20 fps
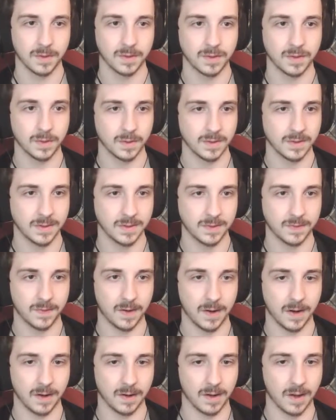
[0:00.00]
So this is
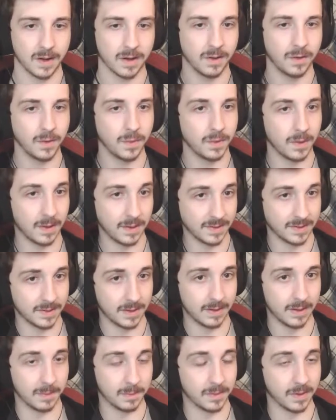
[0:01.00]
fine. I can do this
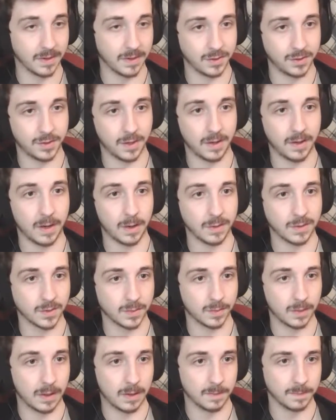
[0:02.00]
and then place Jay down
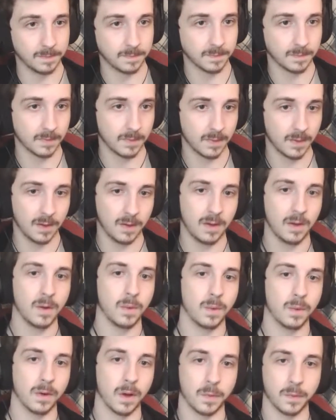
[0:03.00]
as well.
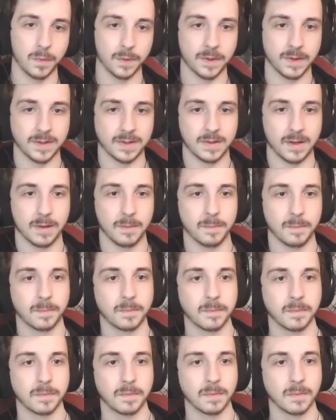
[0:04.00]
We'll go for this then.
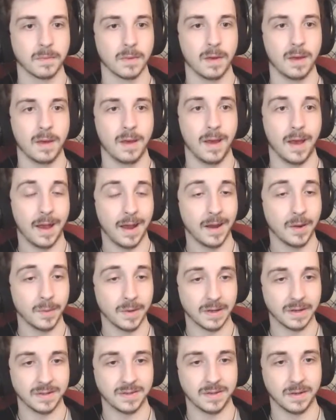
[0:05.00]
And
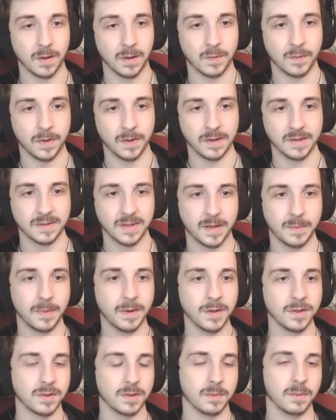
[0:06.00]
we get to see Ophelia's
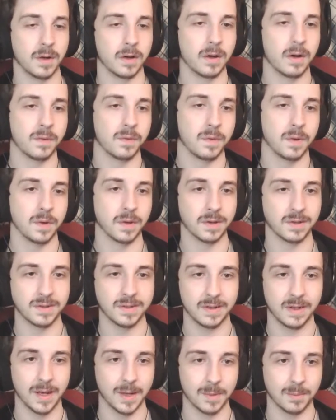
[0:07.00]
animation. Not often that you get to
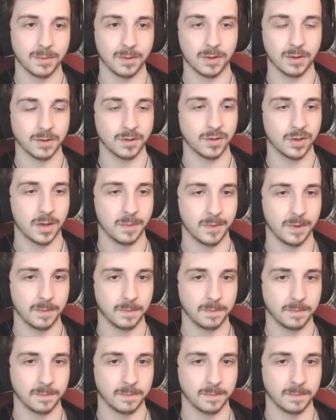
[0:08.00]
see a blonde shaman.